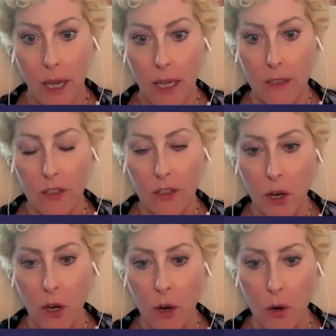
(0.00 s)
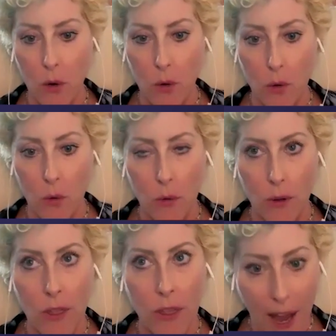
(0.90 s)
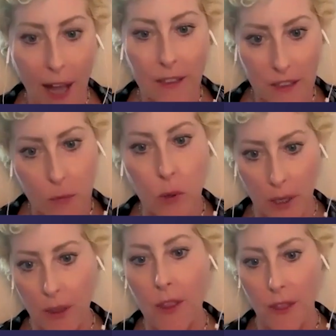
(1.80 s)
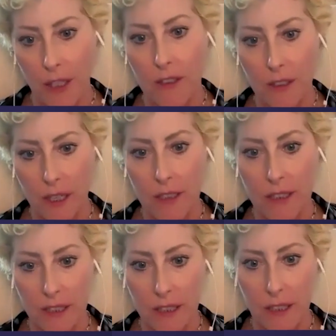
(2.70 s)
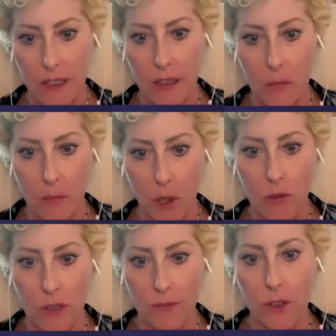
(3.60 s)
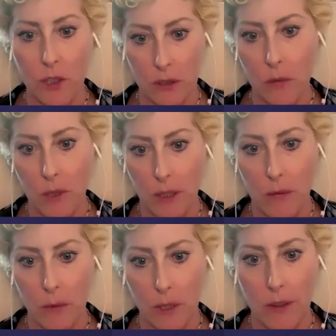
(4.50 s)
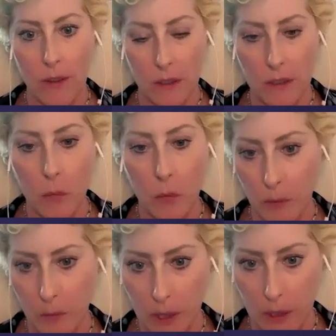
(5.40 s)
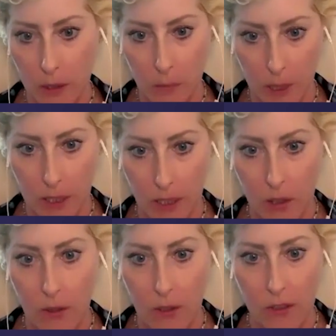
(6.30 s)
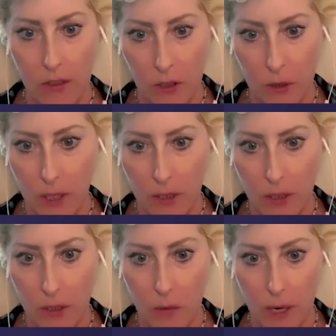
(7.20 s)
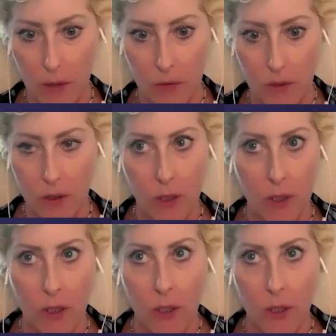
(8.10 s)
And so that's one of the things that I see the most difficulty with some women, depending on their situation around